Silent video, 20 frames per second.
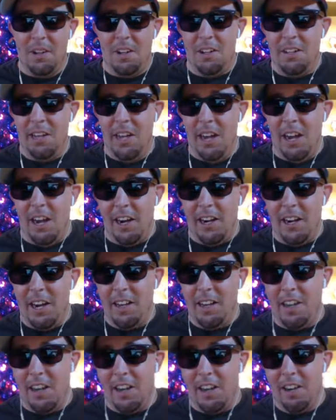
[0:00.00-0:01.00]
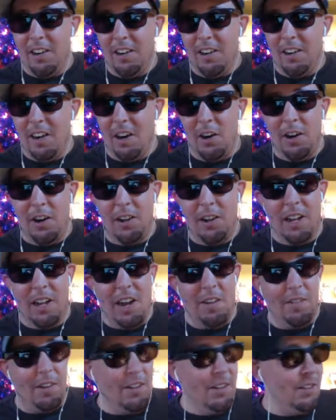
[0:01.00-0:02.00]
Yeah, I heard it
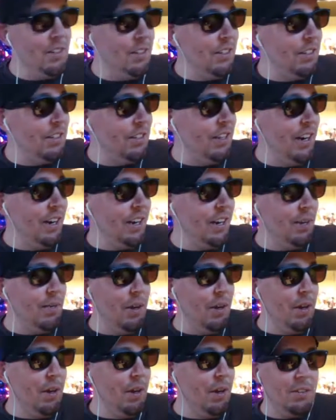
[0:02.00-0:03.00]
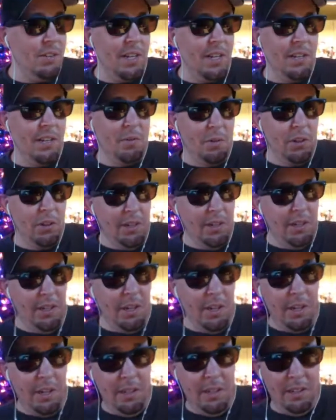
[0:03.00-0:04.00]
live. This is exciting. I mean, that's really.
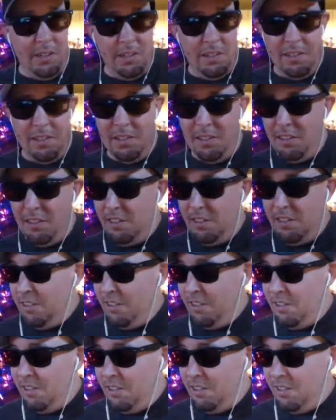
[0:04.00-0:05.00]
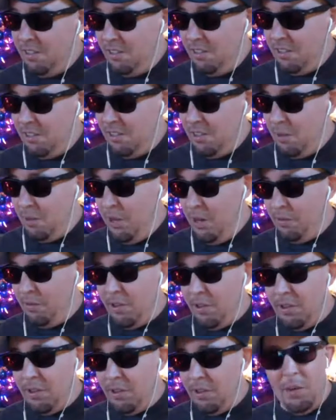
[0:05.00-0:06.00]
I'm gonna have
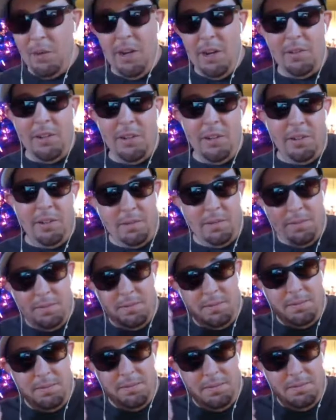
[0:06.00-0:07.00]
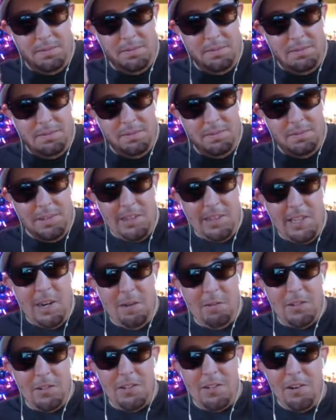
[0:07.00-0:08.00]
to let that one
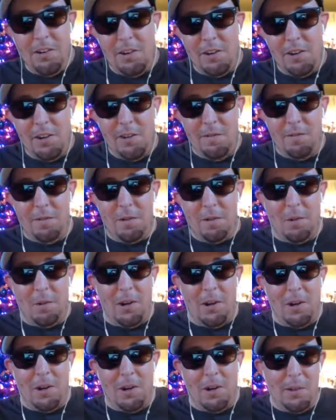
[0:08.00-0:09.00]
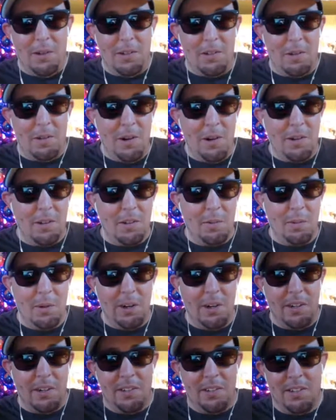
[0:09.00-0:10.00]
soak in for a while. I mean, that's quite an
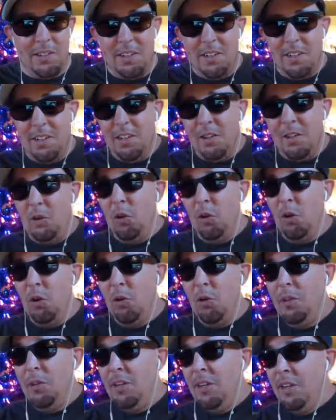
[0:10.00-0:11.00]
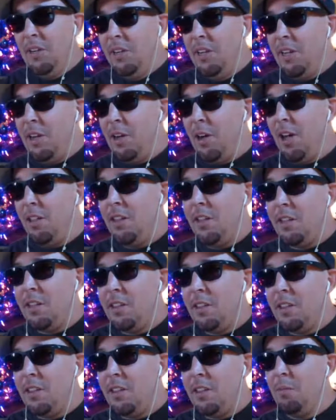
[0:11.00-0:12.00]
experience. Normally, like the
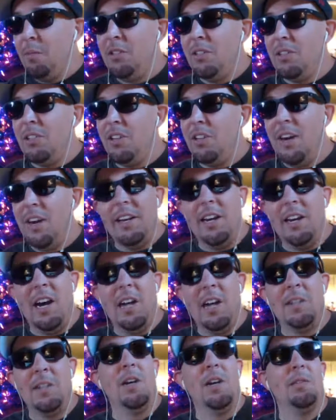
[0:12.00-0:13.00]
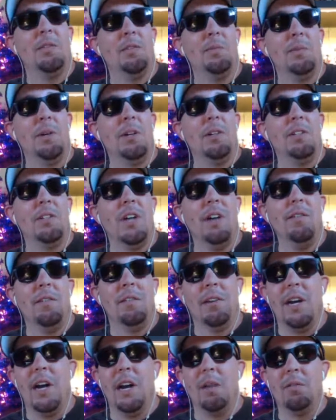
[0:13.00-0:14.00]
most exciting hot tub experience I've ever
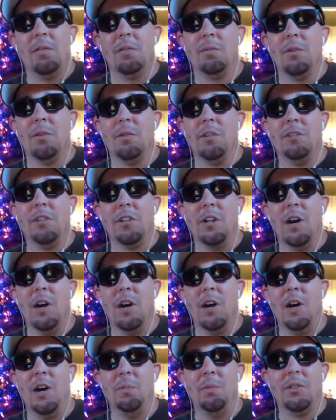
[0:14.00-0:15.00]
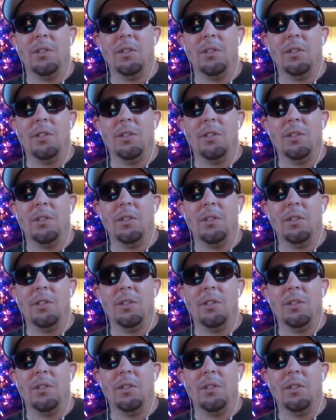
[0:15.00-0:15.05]
had was a bunch of couples.